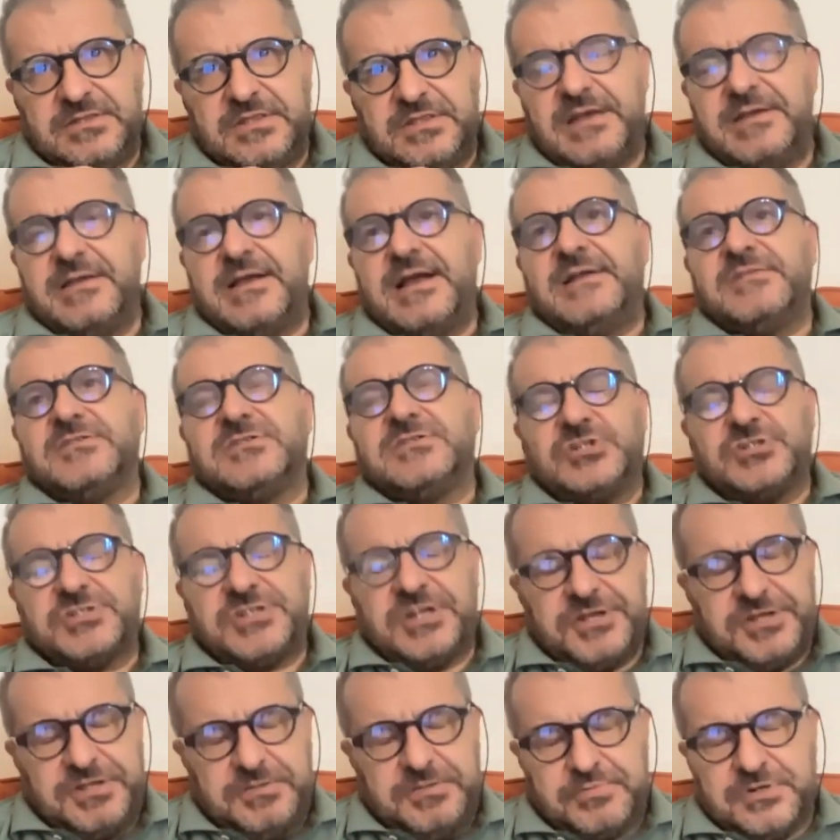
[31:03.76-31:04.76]
uh, the
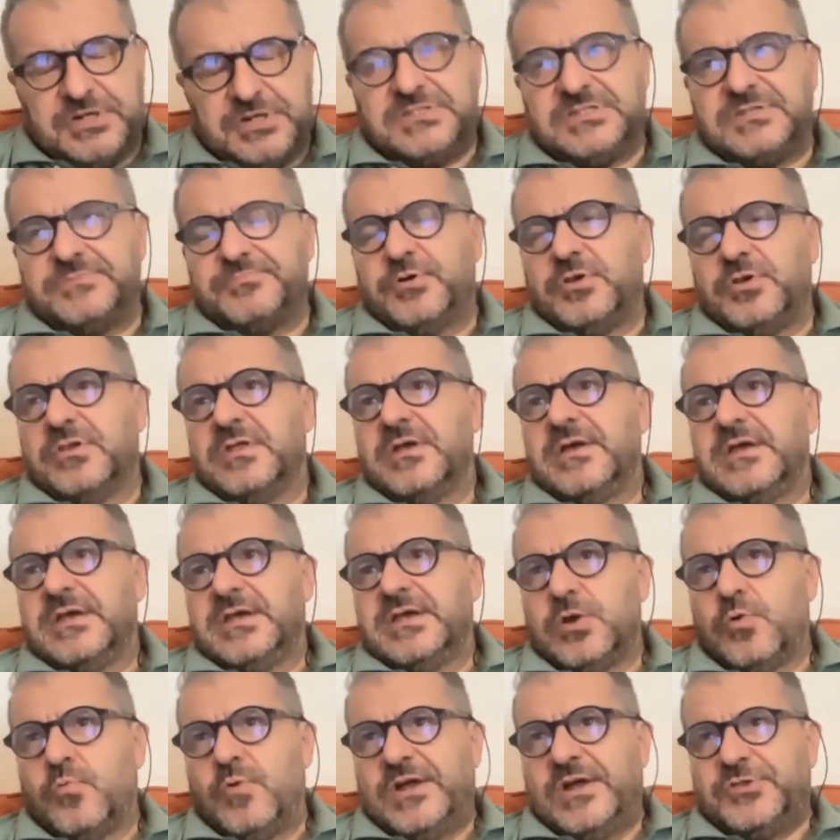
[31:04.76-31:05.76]
uncertainty principle
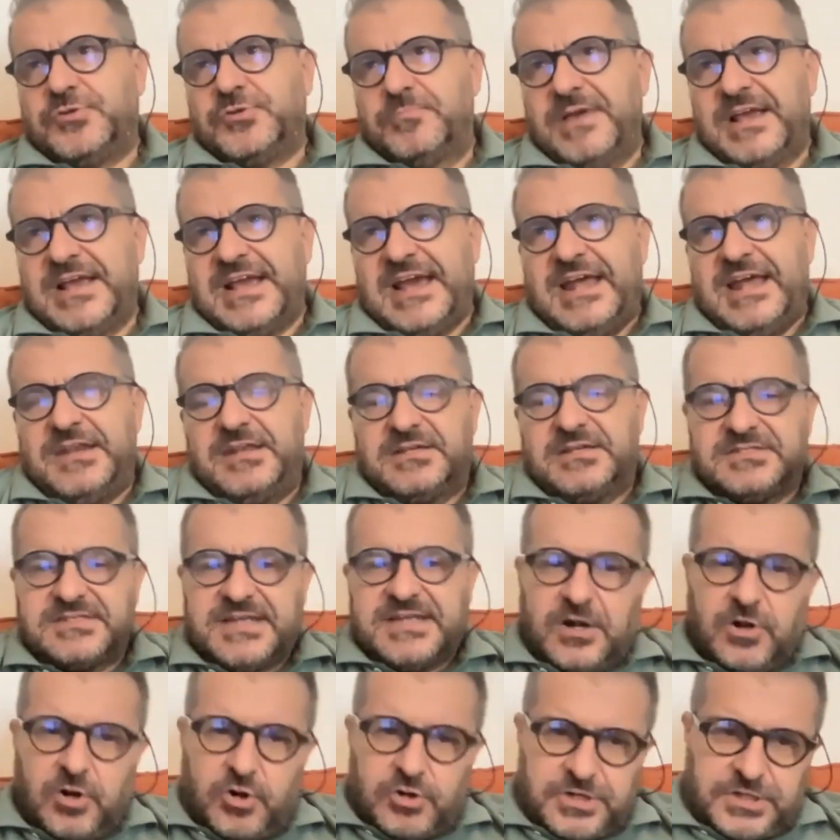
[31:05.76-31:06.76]
in quantum mechanics
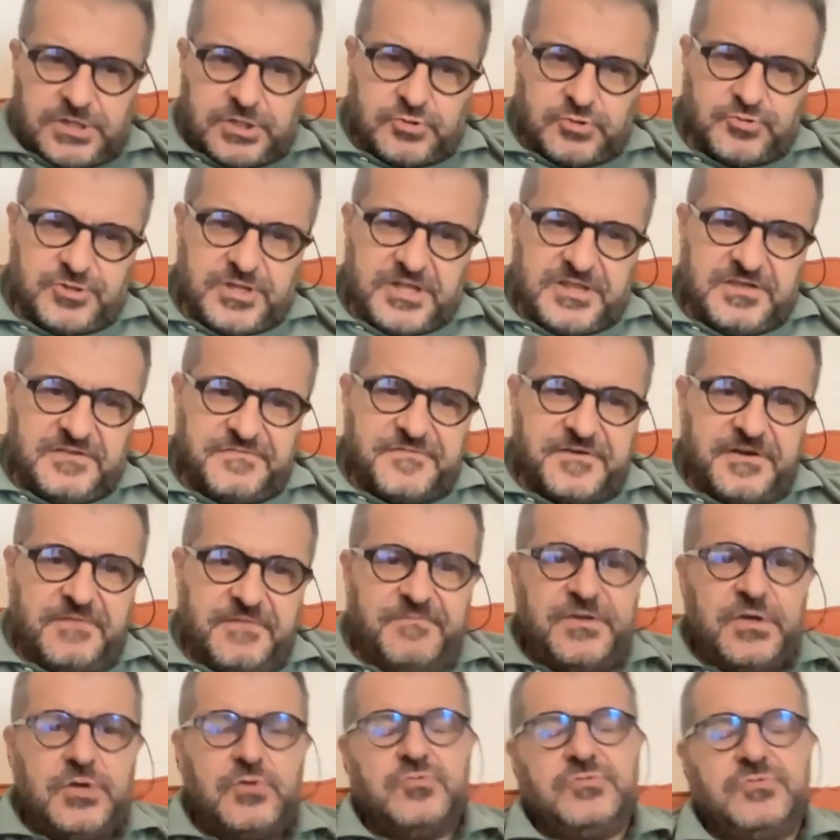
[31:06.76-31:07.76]
according to the
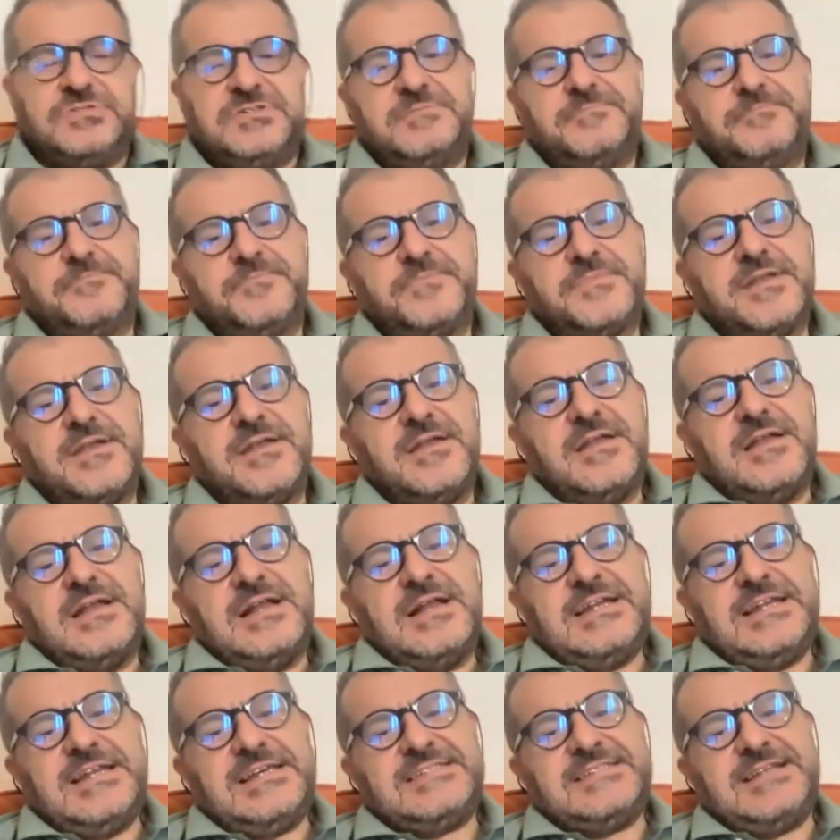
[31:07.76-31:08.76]
different views.
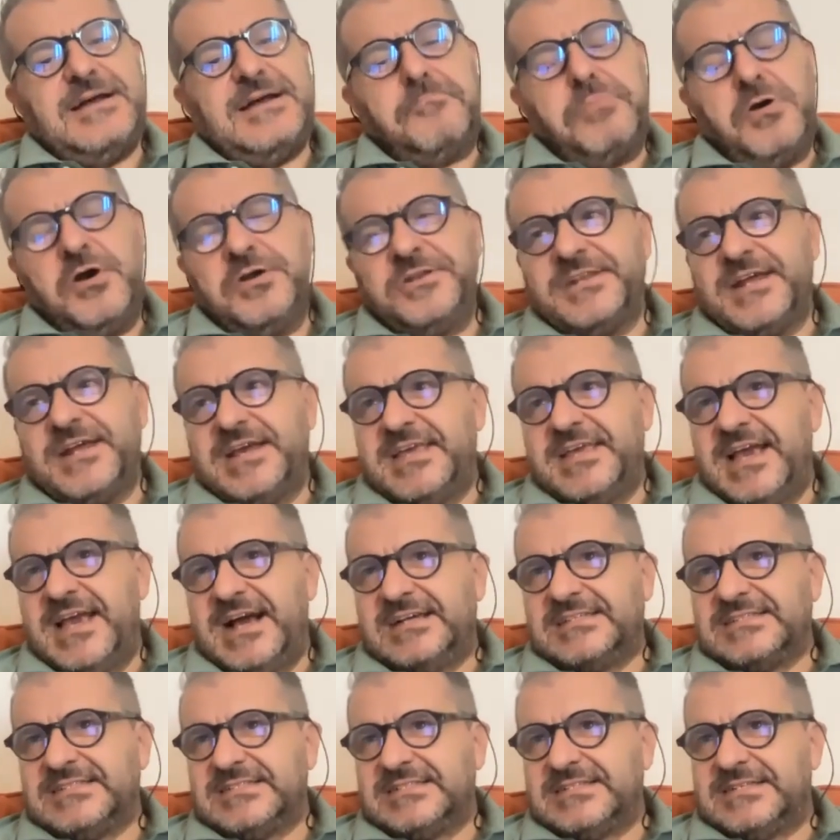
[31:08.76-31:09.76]
And at some point I
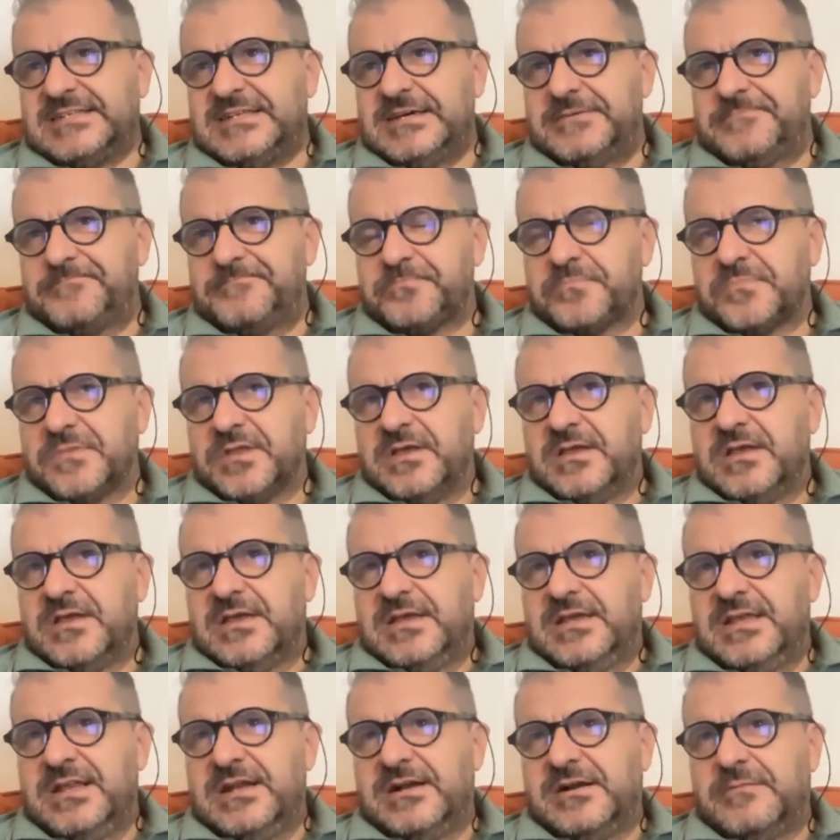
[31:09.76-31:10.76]
asked uh,
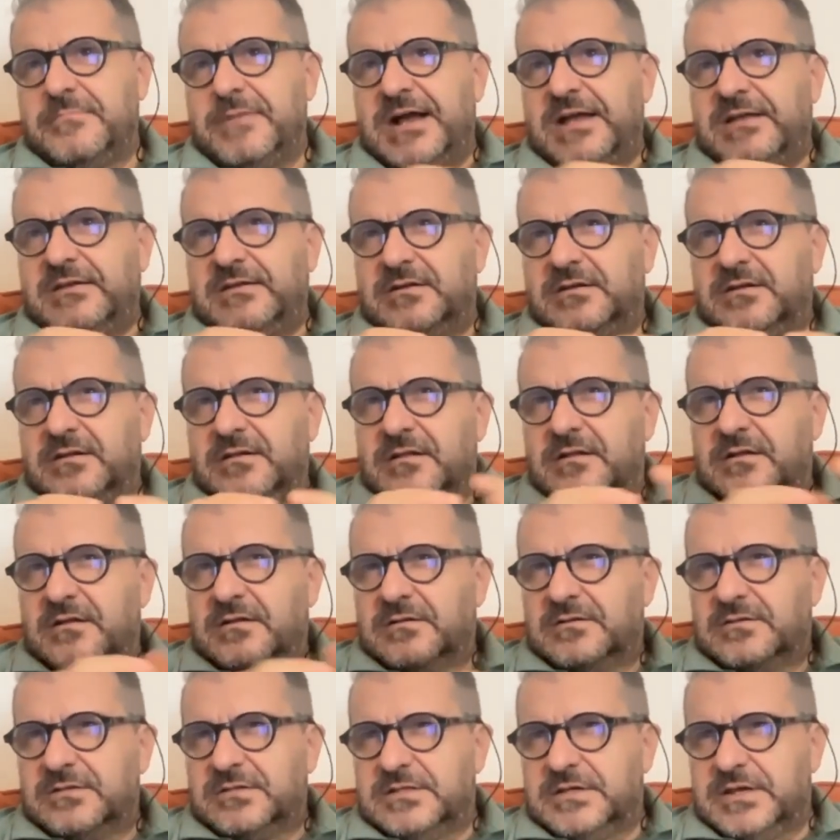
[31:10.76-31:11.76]
Hilary, but
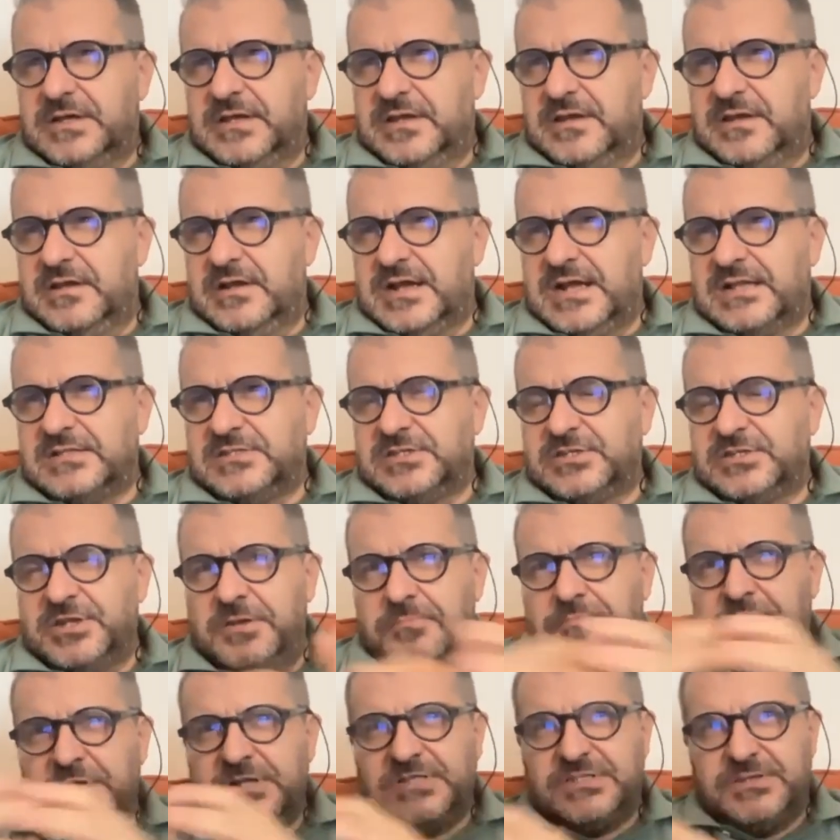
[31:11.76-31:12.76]
the
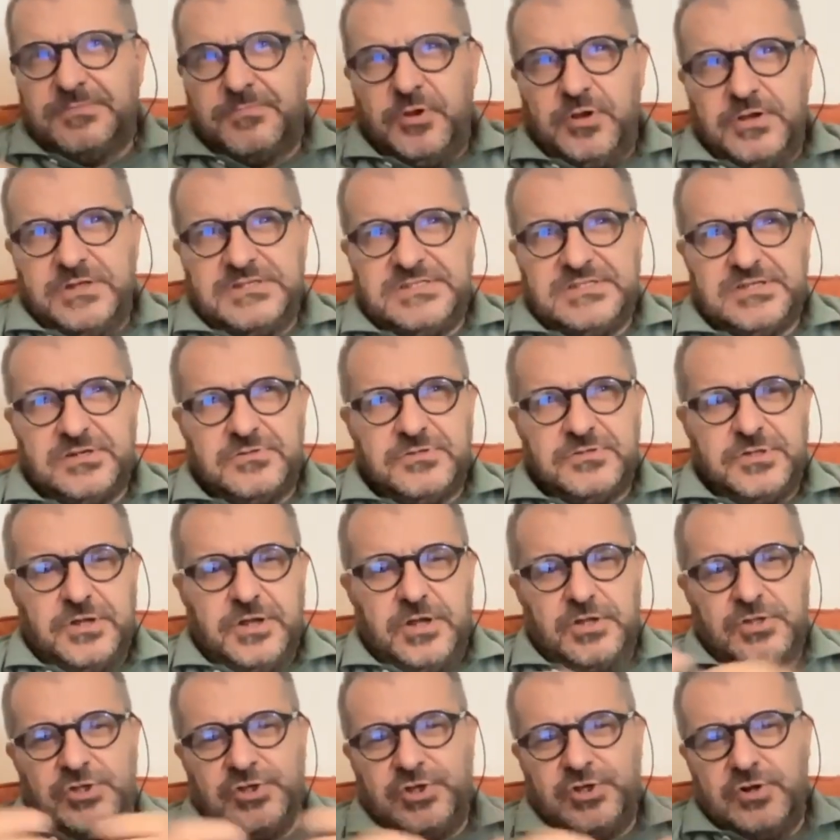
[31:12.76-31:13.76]
uncertainty principle is
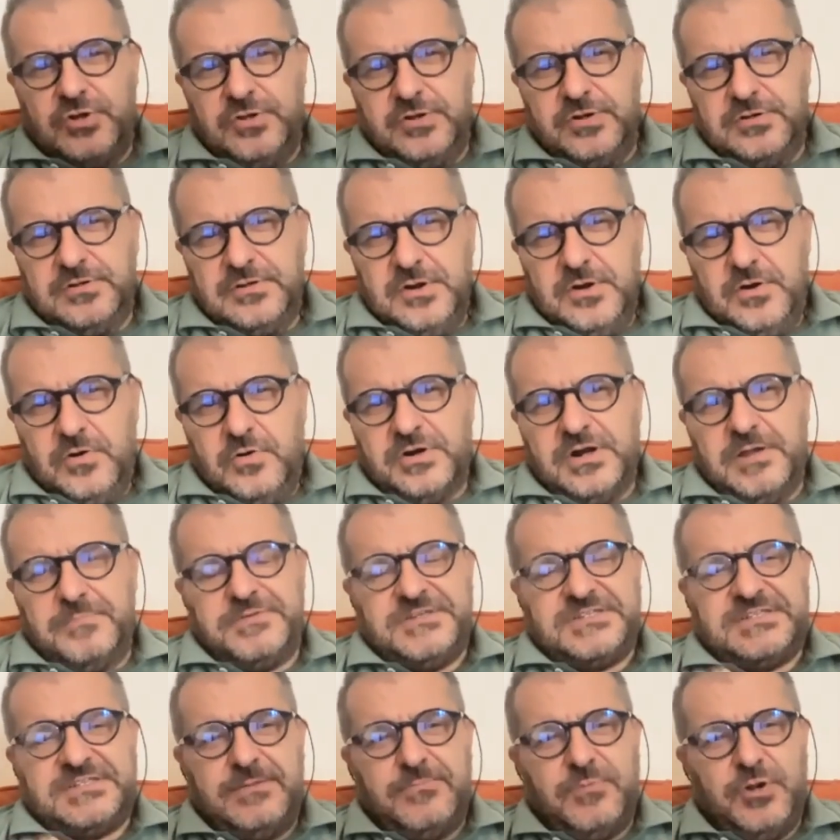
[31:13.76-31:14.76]
ontological or, or
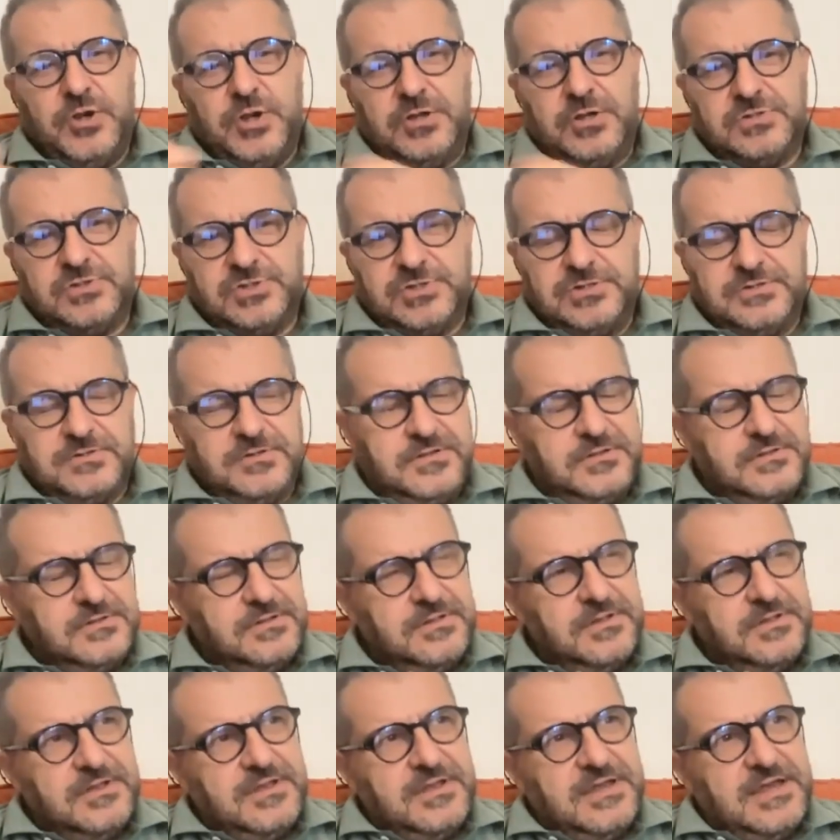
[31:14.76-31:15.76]
epistemological.
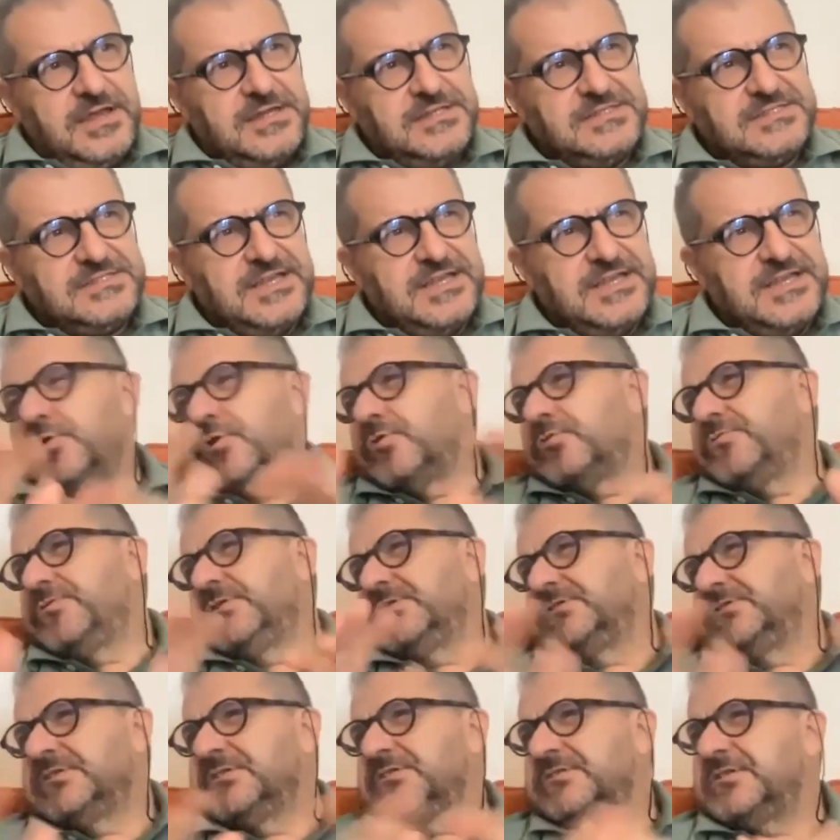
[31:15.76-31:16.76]
And he said, no,
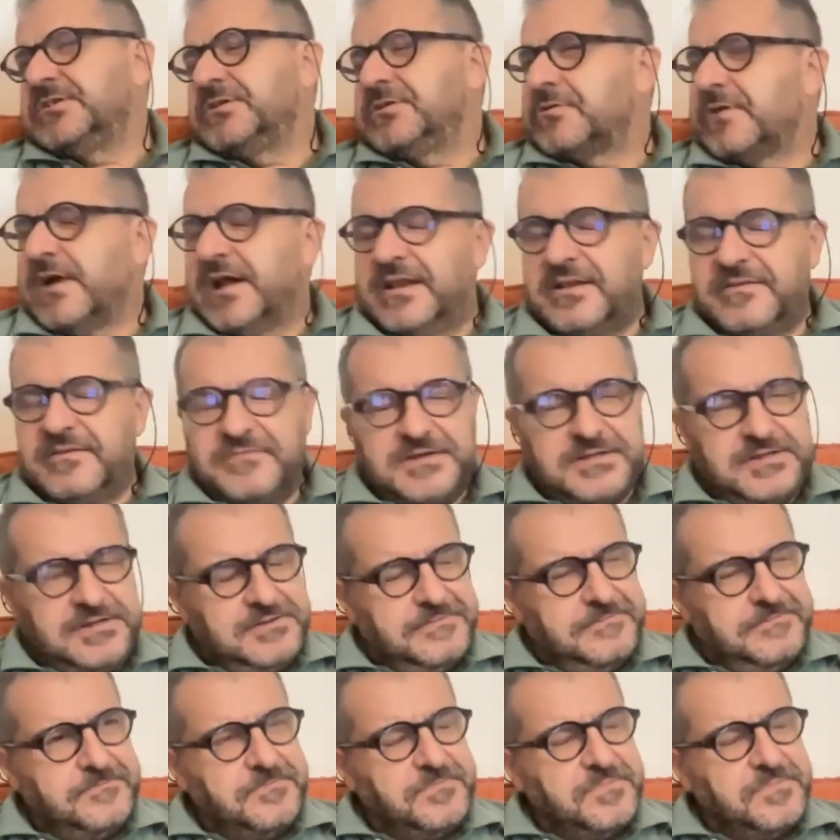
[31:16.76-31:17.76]
this is irrelevant.